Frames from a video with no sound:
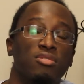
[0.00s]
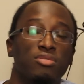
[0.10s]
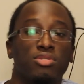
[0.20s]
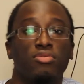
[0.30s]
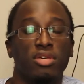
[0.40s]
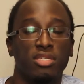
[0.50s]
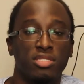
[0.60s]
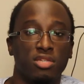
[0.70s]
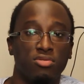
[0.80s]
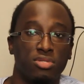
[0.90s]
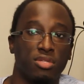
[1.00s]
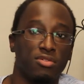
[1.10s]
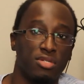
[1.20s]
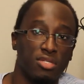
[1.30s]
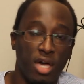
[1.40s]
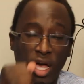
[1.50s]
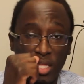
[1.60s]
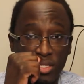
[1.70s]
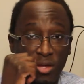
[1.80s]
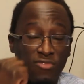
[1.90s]
So Izzy uses the
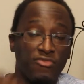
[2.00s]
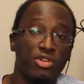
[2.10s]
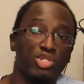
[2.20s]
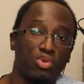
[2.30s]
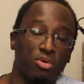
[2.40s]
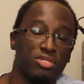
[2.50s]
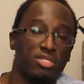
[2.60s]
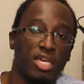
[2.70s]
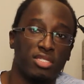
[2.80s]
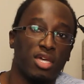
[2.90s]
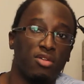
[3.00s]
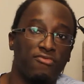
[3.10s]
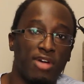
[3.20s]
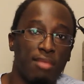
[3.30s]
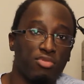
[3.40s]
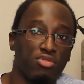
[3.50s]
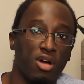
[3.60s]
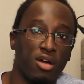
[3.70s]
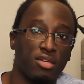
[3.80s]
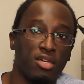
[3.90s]
Terror-Free Zord to take down
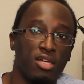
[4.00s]
Flapnarok,